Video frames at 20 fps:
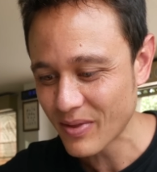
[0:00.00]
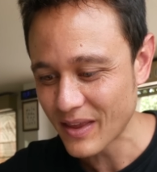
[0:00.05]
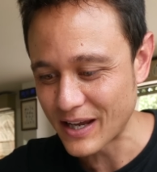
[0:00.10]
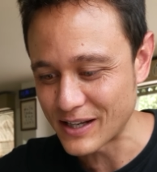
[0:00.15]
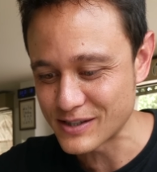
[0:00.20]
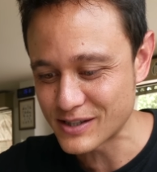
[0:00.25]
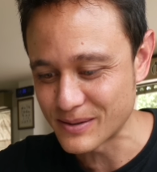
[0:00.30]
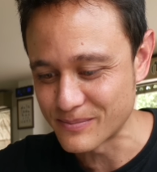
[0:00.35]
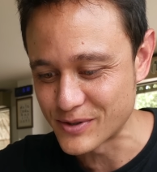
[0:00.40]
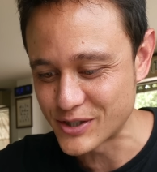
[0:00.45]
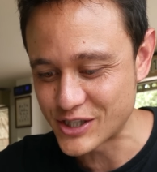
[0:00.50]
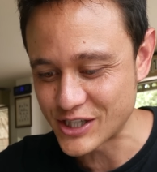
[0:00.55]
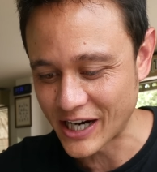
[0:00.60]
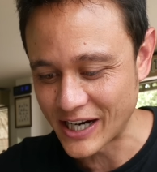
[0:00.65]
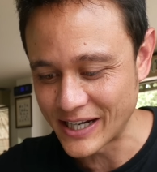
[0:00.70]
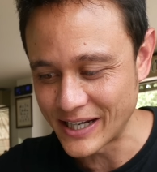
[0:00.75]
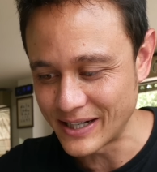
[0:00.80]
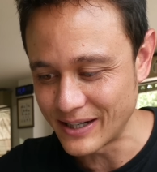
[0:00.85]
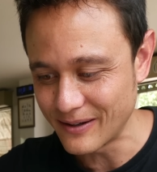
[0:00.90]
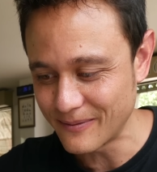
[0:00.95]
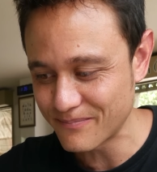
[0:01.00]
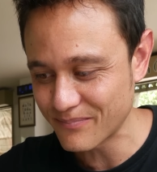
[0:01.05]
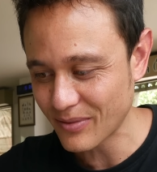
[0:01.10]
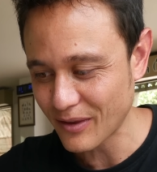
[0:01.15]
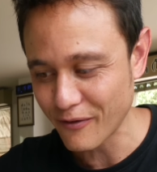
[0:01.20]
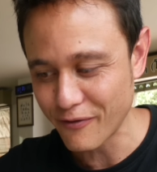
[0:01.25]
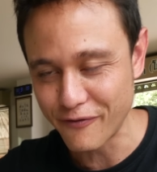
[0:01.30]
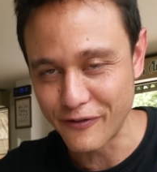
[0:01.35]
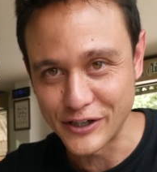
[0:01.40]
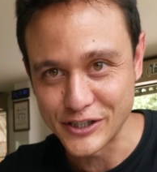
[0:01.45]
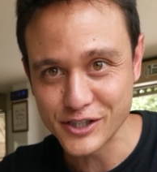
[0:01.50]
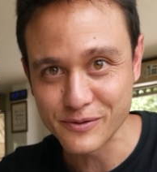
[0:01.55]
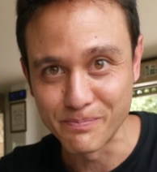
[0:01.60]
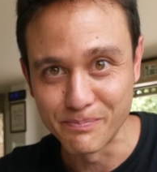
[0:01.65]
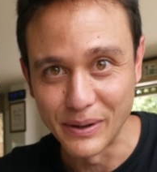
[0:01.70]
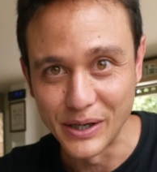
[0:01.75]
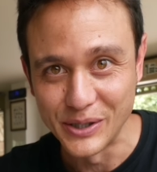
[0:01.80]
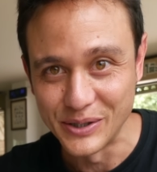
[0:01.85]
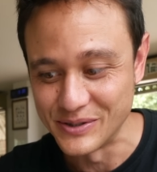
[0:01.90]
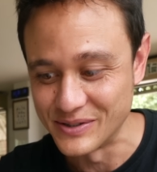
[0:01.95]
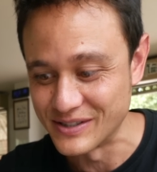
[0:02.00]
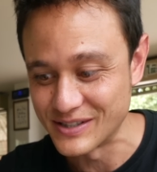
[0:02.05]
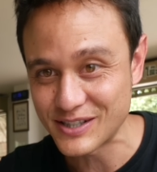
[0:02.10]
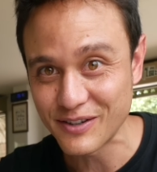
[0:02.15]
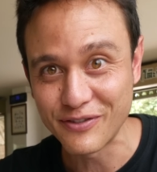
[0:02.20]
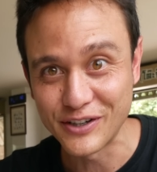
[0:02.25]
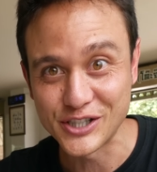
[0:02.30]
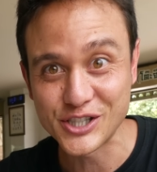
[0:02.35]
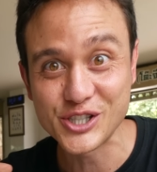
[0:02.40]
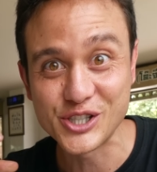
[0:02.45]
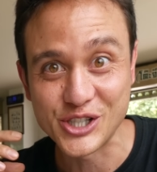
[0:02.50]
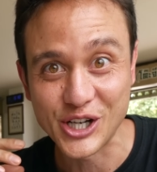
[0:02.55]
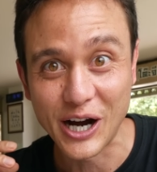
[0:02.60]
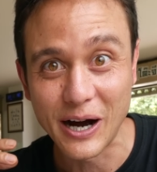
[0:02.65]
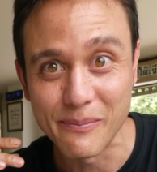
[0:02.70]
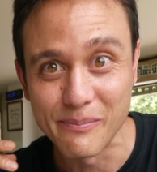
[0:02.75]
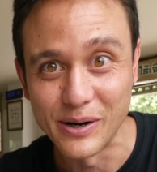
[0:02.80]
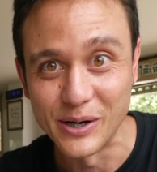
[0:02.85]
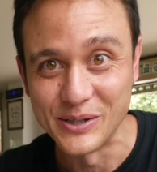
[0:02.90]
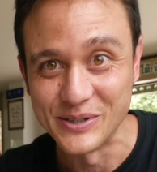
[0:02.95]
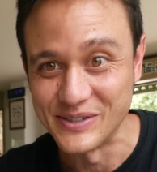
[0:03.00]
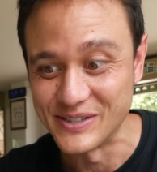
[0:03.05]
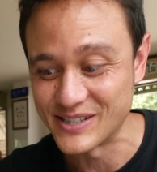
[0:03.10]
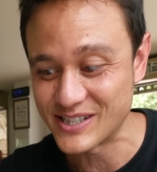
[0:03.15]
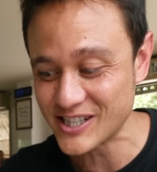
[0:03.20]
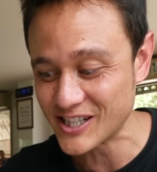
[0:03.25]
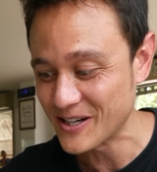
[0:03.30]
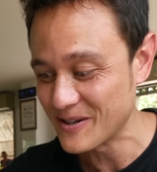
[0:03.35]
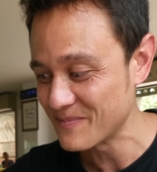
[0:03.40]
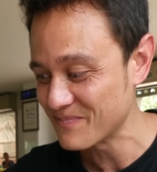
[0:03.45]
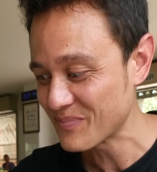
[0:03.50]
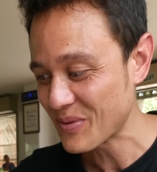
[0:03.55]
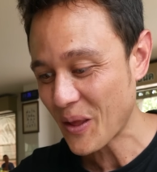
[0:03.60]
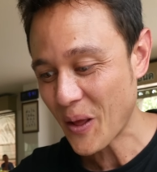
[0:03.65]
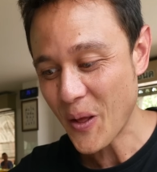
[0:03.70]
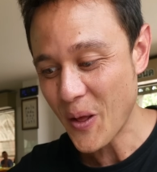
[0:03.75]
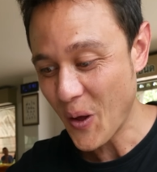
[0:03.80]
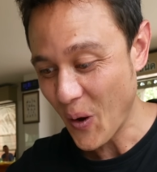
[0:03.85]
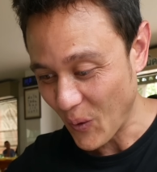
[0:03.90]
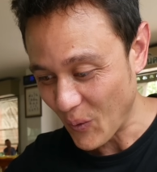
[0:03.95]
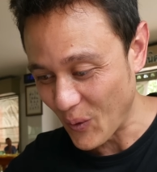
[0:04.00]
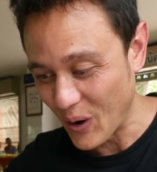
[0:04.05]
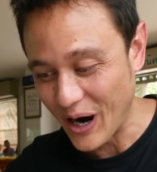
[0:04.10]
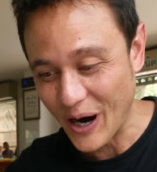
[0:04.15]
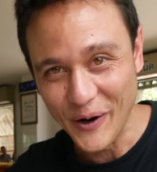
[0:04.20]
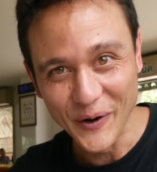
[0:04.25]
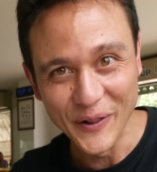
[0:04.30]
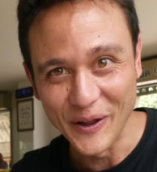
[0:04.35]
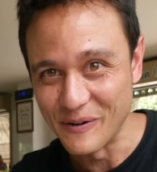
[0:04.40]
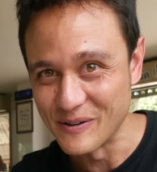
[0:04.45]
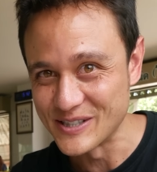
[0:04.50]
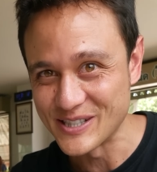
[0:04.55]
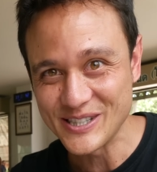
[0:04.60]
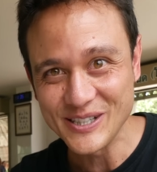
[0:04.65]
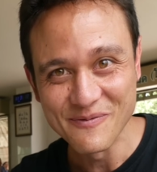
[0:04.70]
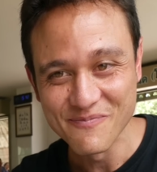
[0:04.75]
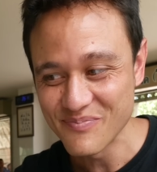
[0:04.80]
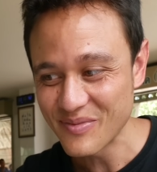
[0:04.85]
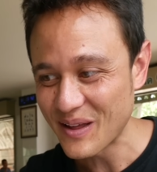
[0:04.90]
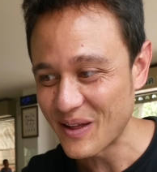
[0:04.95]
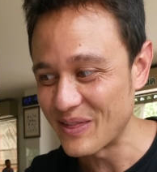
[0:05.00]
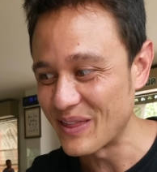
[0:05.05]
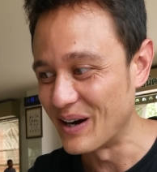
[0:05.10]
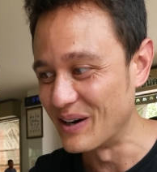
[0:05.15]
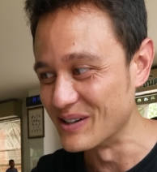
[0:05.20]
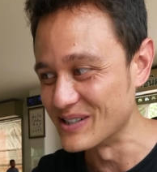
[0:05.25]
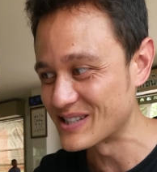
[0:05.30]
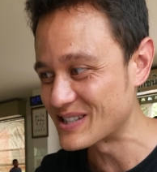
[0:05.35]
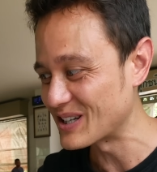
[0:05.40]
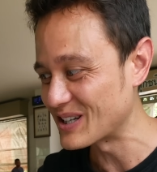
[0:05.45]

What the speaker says: and some giant fish bones, fish jaw bones. Wow, that was